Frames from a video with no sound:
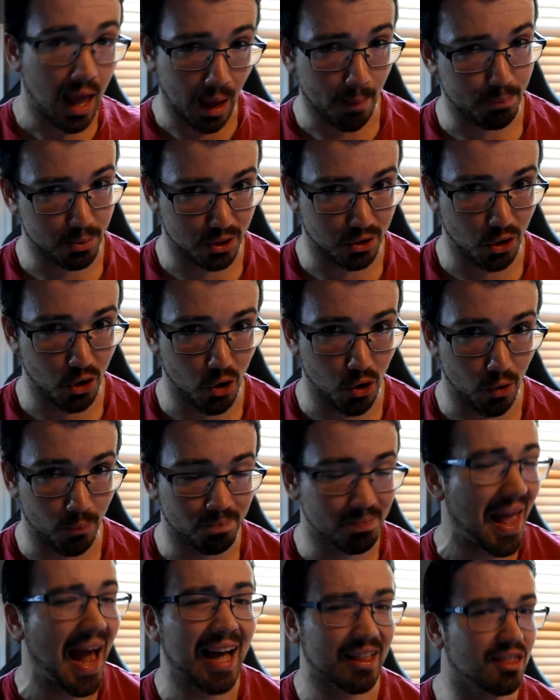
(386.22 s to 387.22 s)
episode,
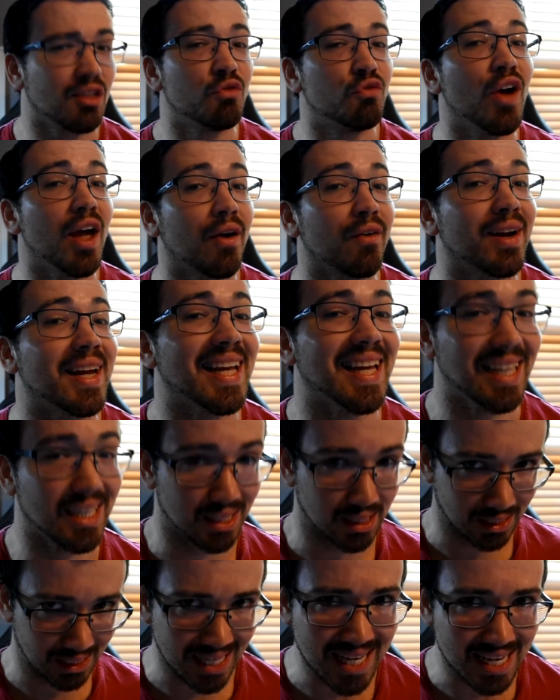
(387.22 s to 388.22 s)
at the very
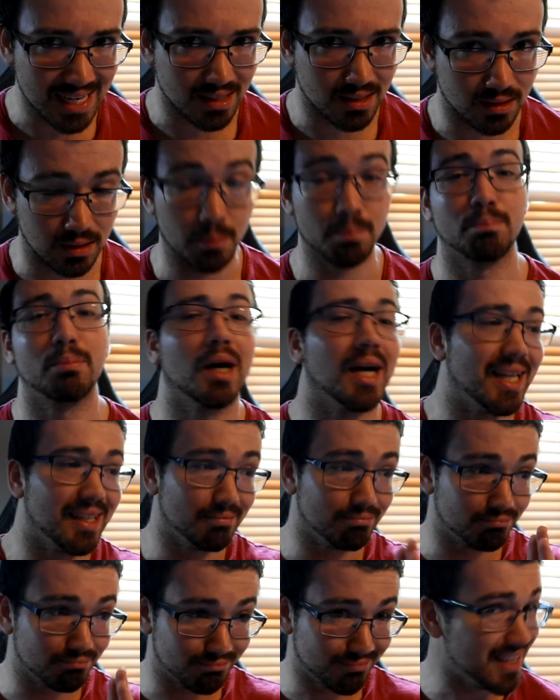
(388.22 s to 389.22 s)
least.
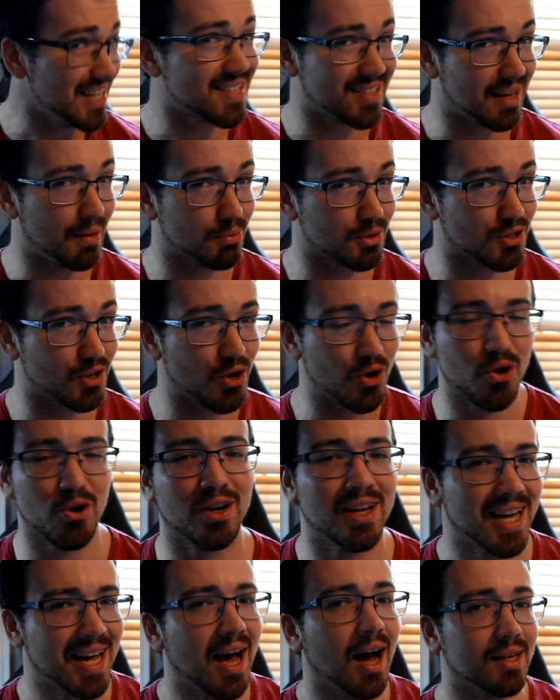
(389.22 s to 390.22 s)
But this
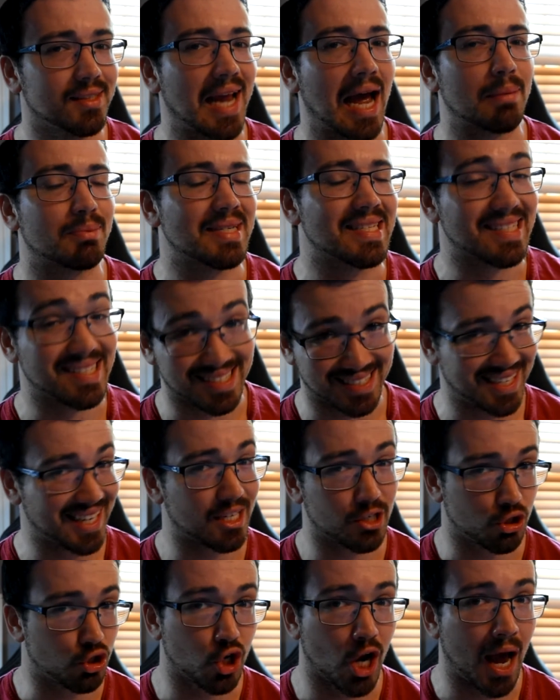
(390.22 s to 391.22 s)
episode adapted
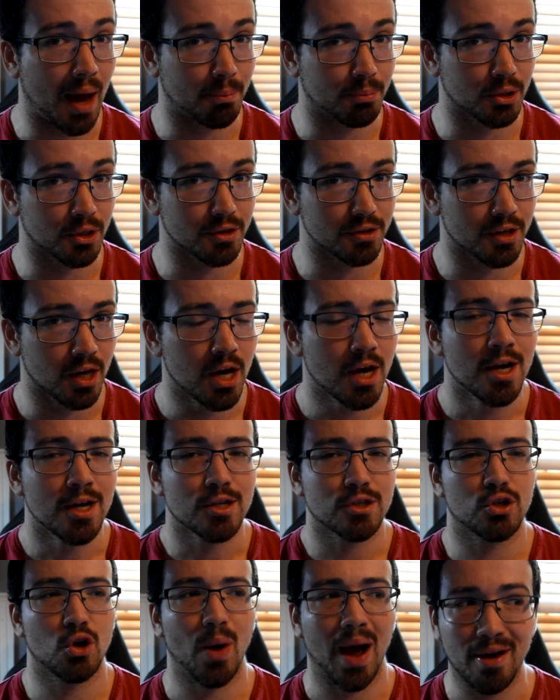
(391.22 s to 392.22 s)
six chapters,
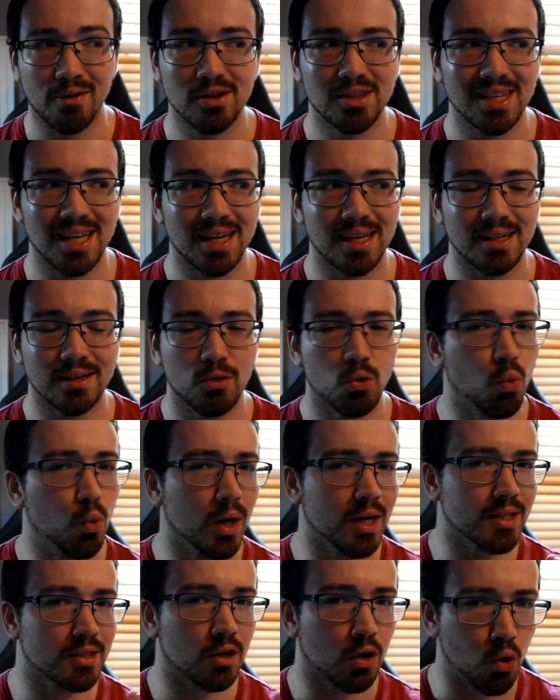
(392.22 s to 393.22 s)
so everything
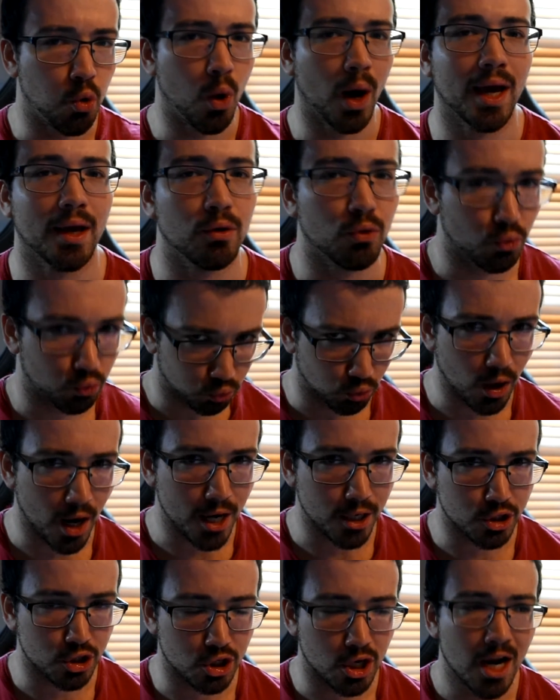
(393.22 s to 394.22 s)
was quite
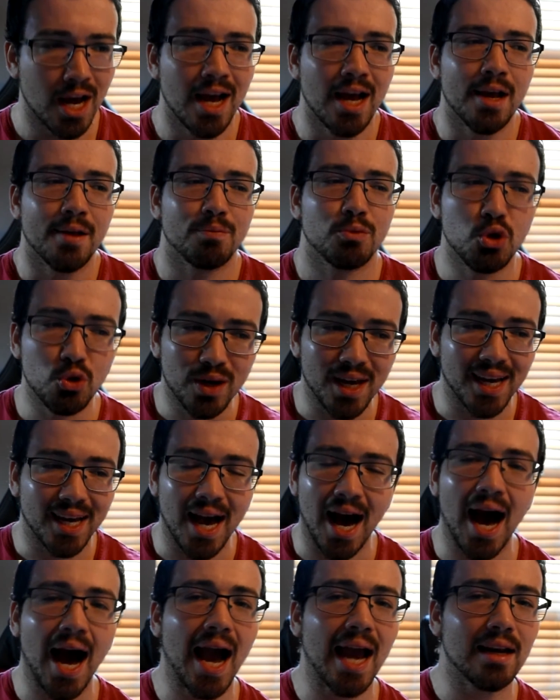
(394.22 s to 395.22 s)
rushed. You can
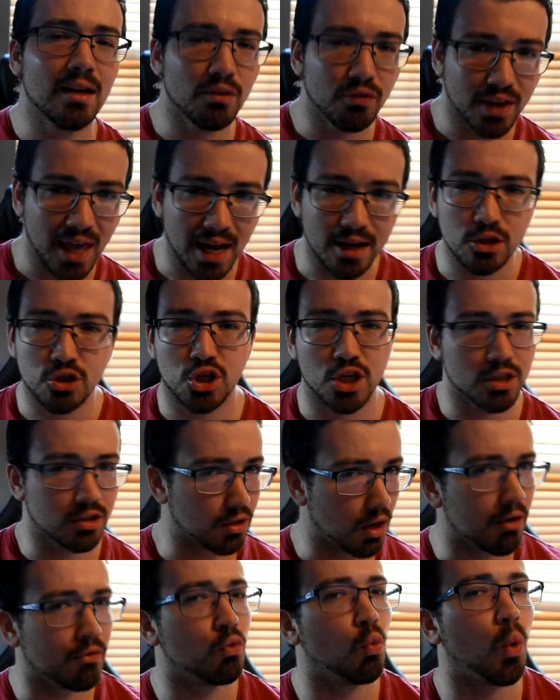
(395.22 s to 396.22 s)
kind of get a
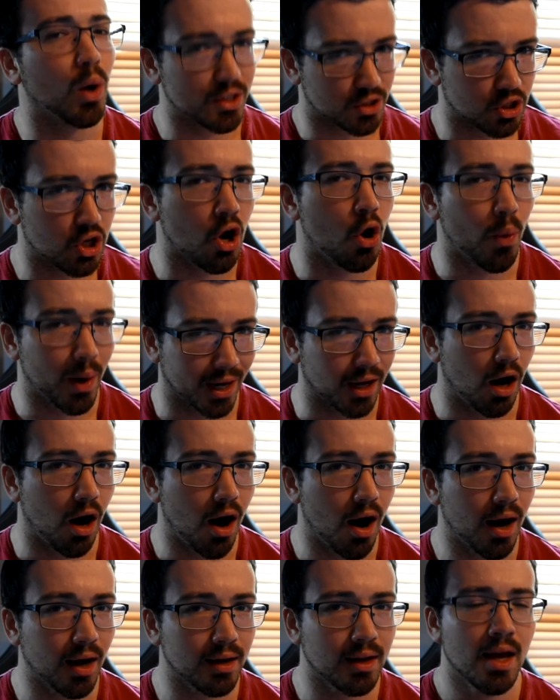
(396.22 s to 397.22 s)
gist of what's going
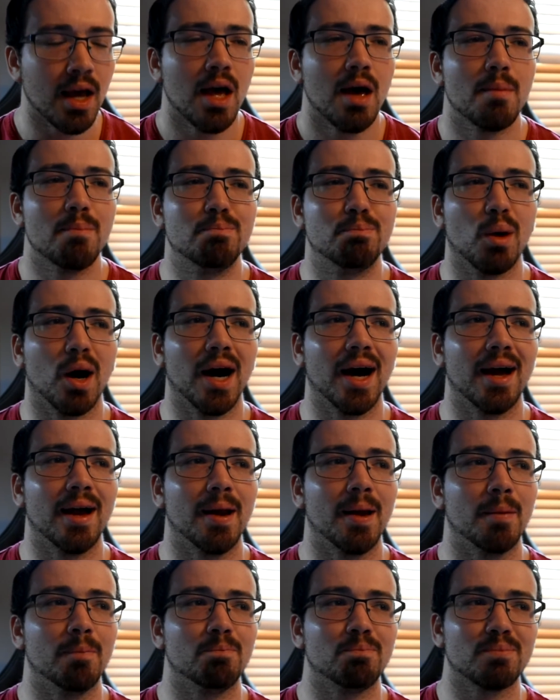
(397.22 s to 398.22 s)
on,
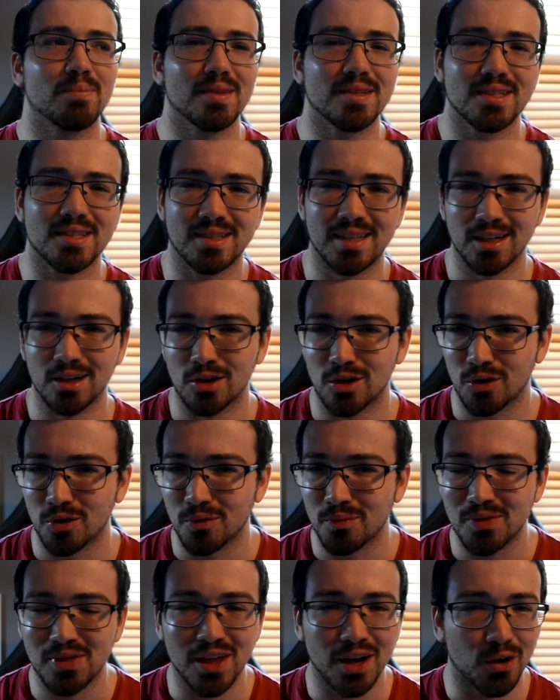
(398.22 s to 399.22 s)
but
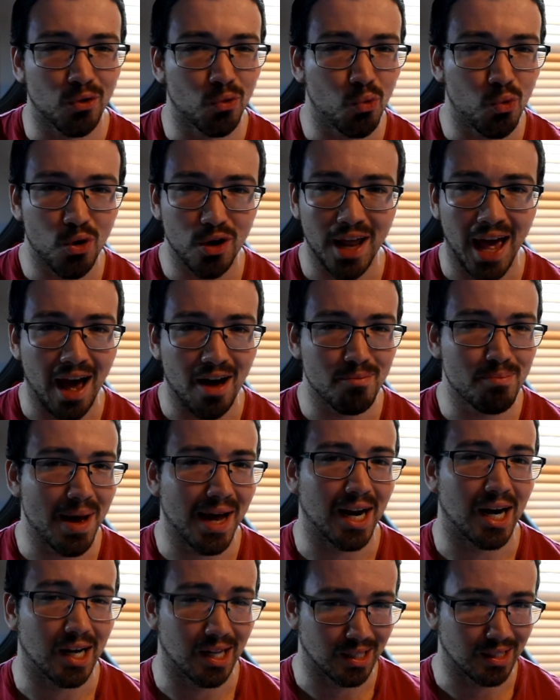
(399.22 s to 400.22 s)
still there would have
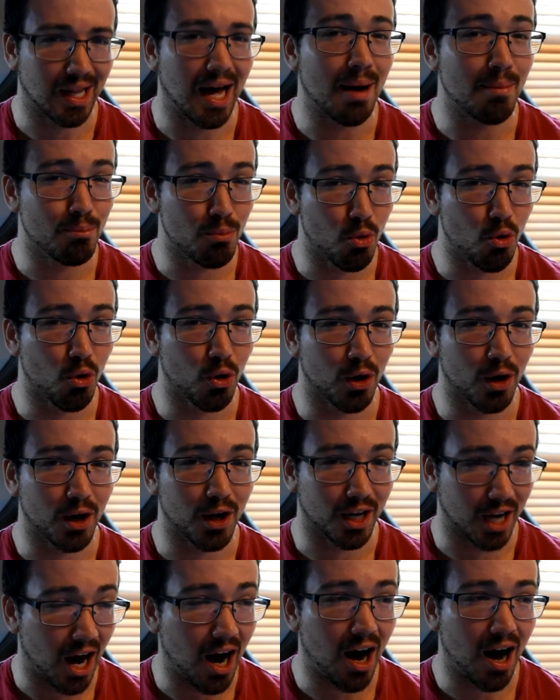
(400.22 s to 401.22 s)
been a lot
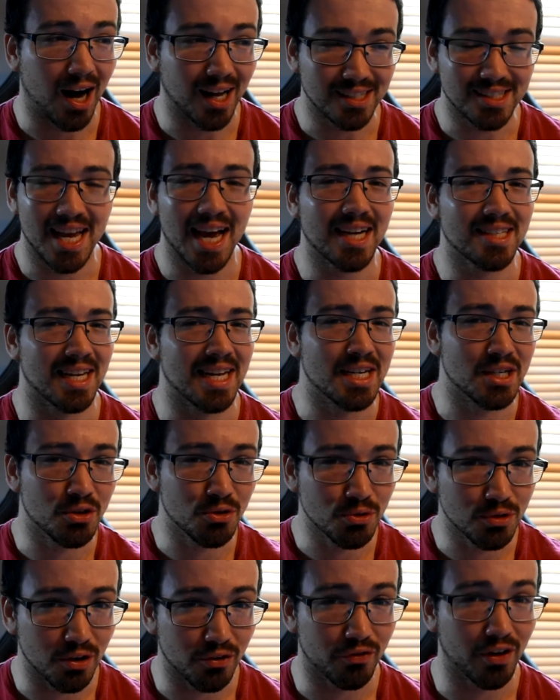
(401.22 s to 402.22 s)
more context
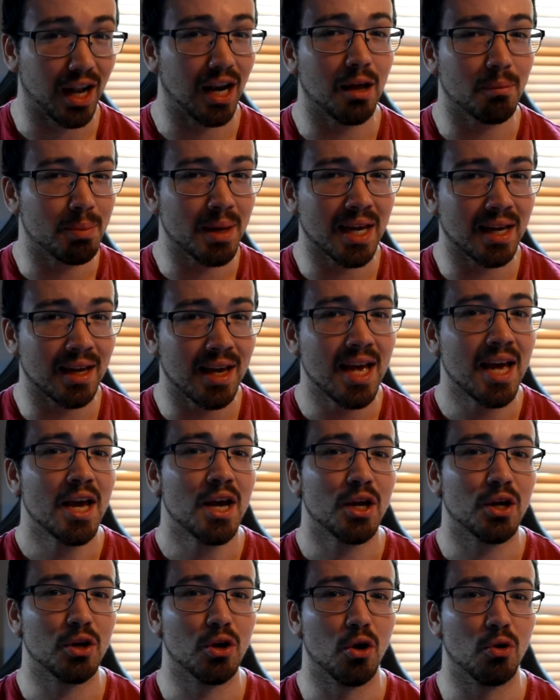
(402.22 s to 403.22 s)
into developing
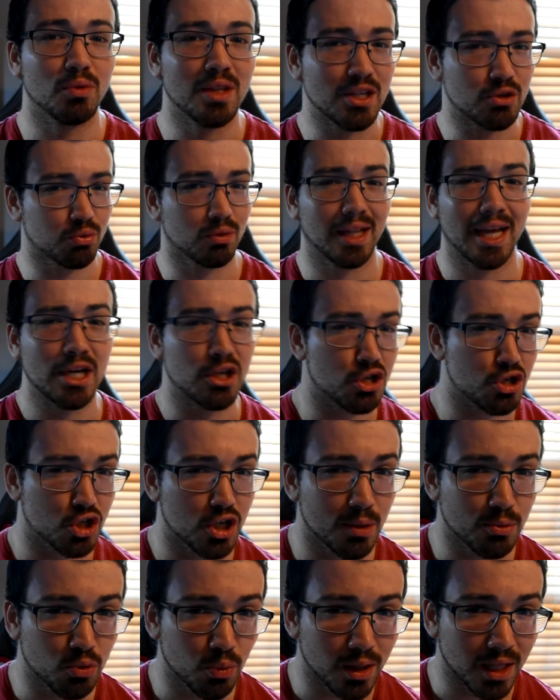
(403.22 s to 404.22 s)
you know these
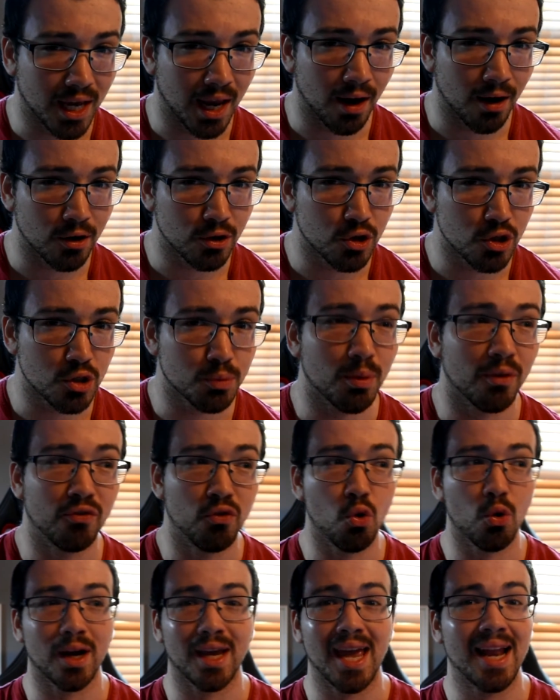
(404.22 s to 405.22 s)
relationships with the characters
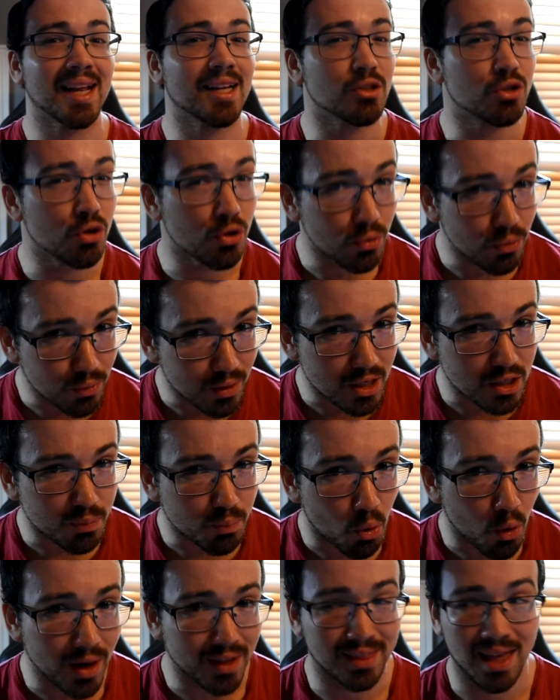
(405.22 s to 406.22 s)
before getting to this
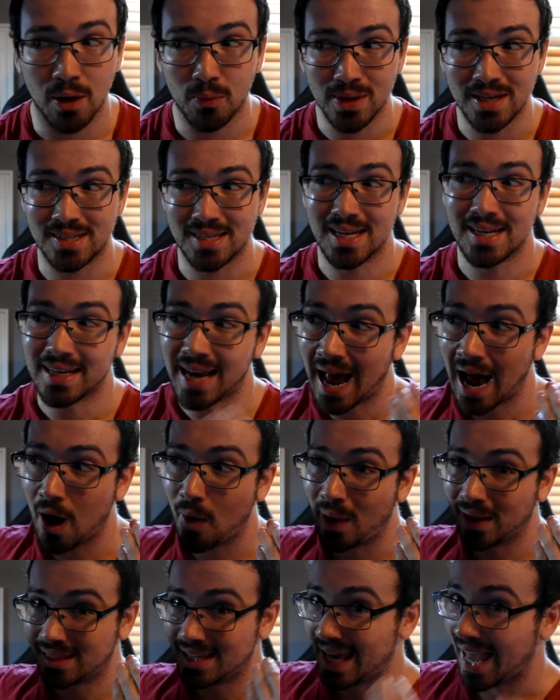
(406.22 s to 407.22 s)
point that we see
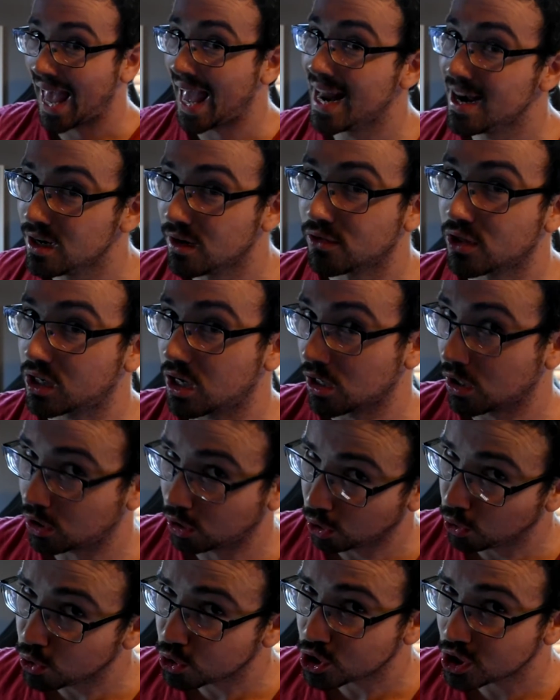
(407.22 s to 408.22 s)
now at the end of the
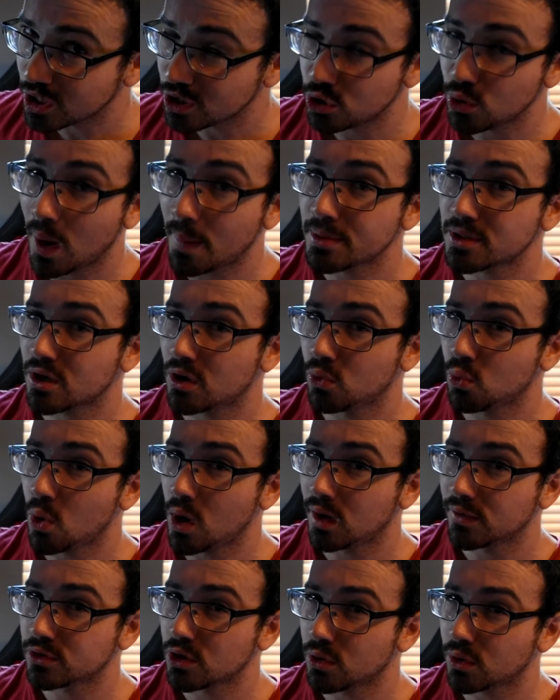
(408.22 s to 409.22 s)
conclusion to episode
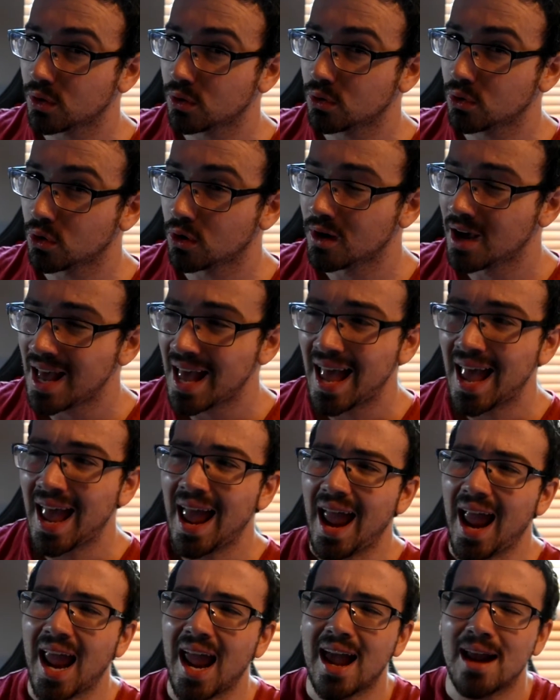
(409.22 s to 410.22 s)
one of tokyo ghoul
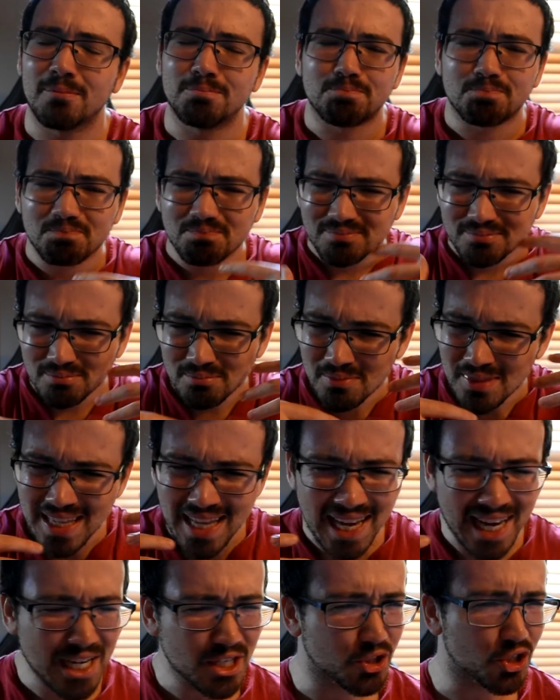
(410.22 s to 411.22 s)
and
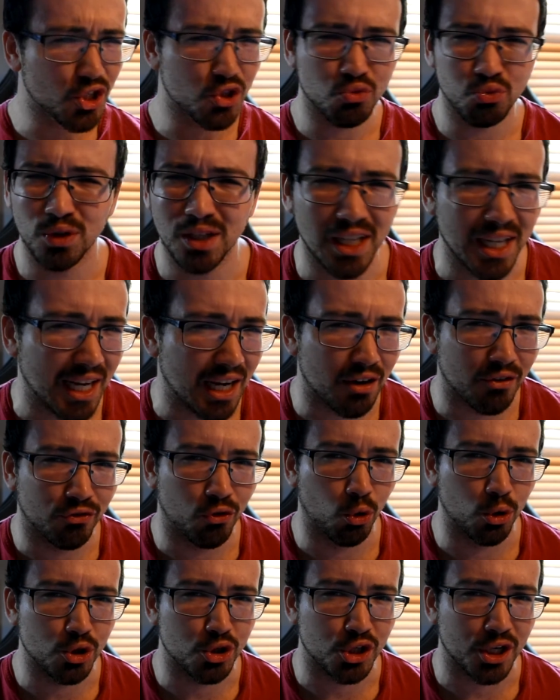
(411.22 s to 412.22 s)
it's just really
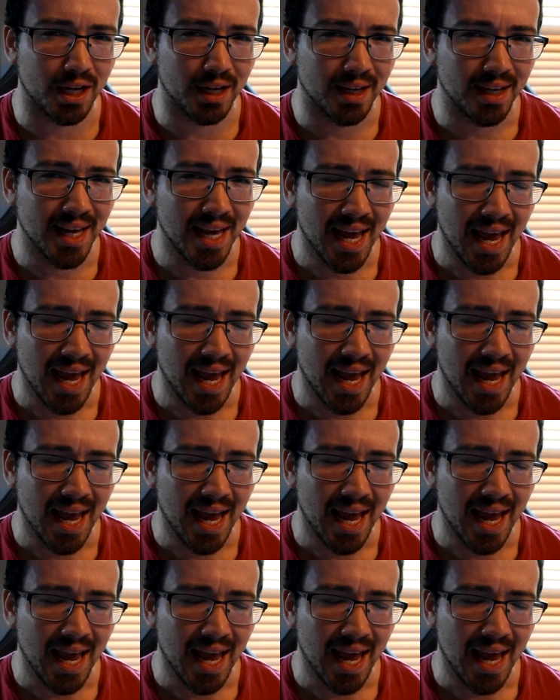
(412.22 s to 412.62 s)
unfortunate.